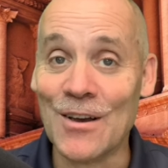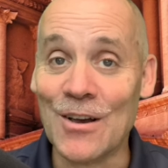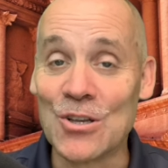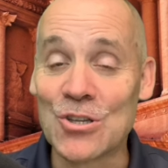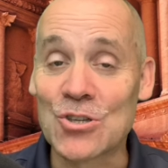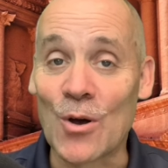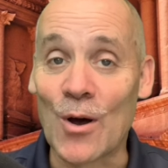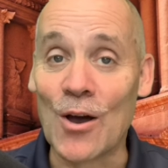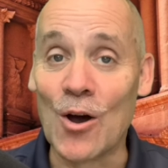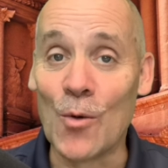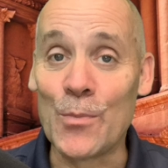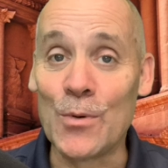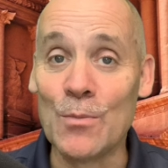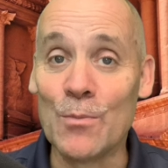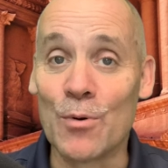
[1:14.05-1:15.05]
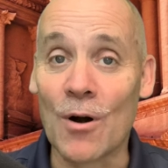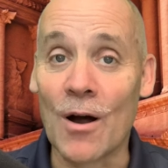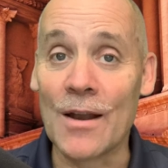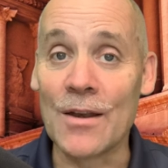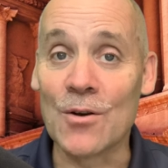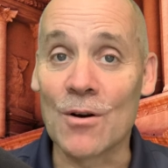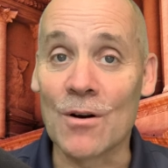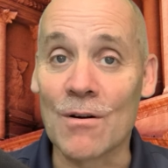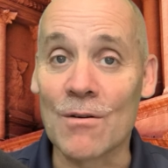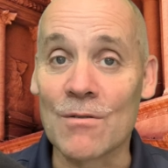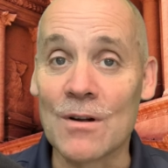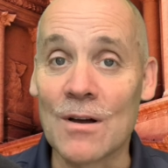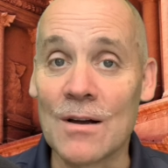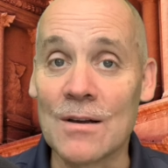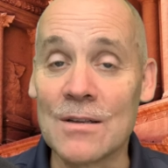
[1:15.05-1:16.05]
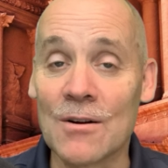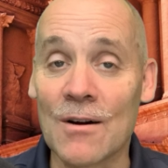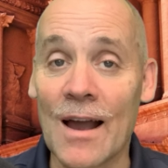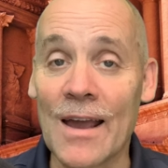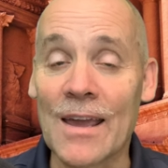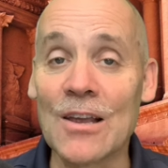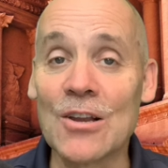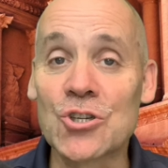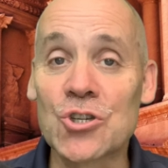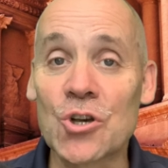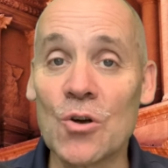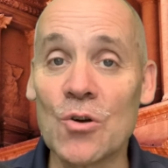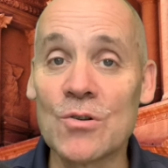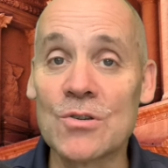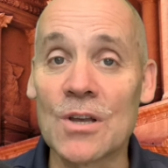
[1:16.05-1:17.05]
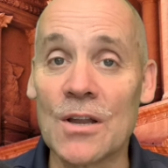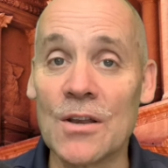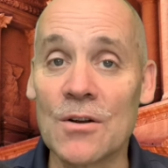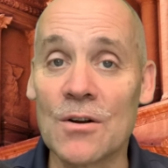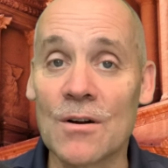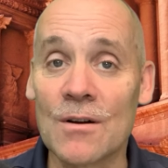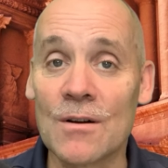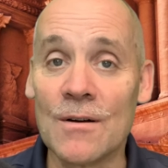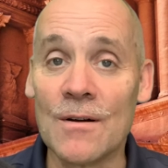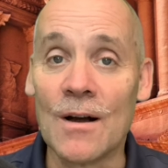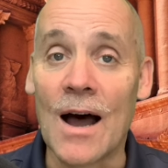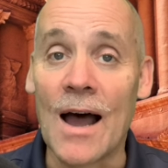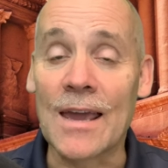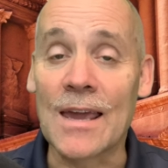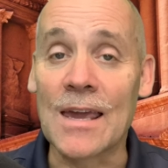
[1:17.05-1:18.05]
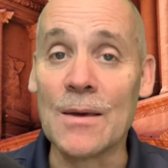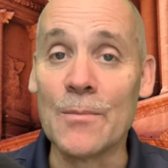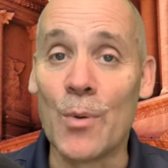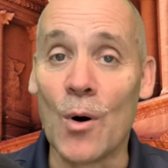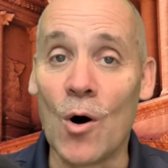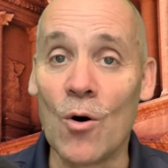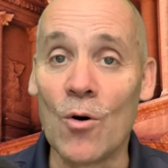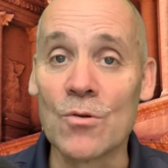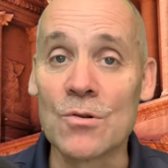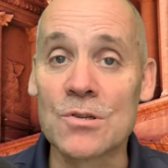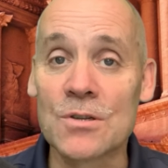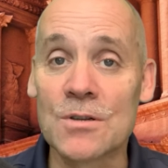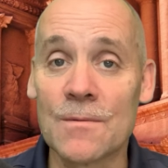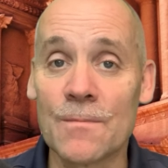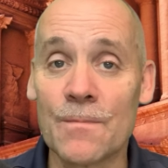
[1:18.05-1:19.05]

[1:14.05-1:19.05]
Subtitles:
So I hope you brought your hiking shoes and your hiking poles